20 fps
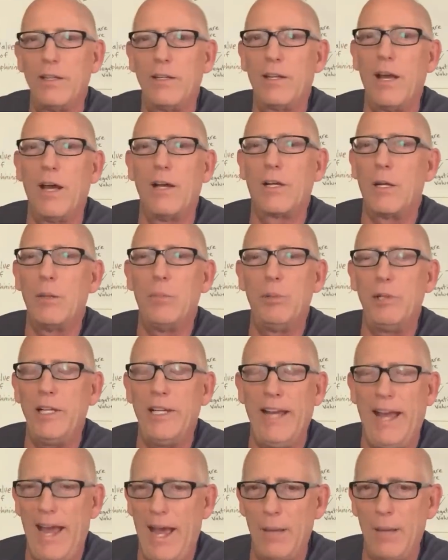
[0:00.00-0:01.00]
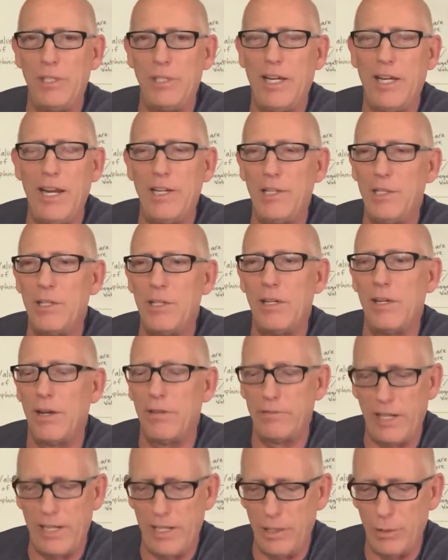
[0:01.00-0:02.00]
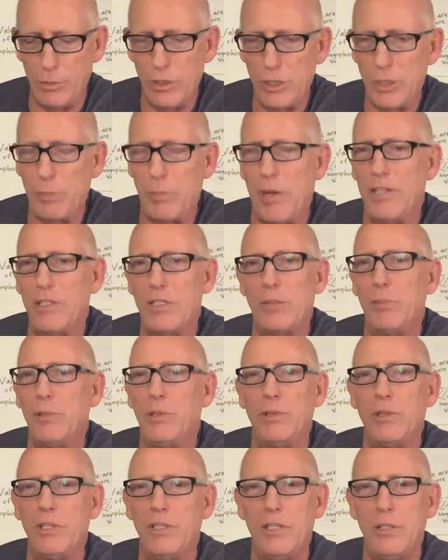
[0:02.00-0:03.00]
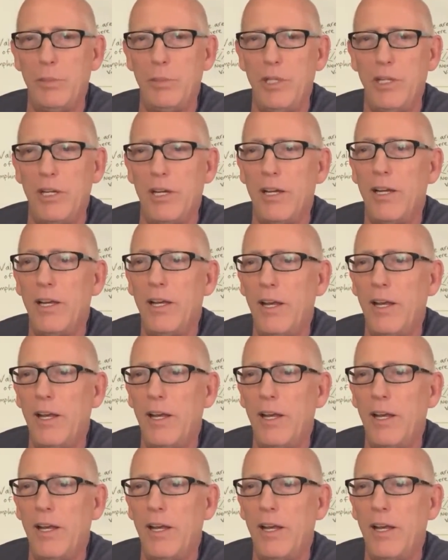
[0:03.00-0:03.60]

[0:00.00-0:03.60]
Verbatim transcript: a complete abdication of any responsibility to be a,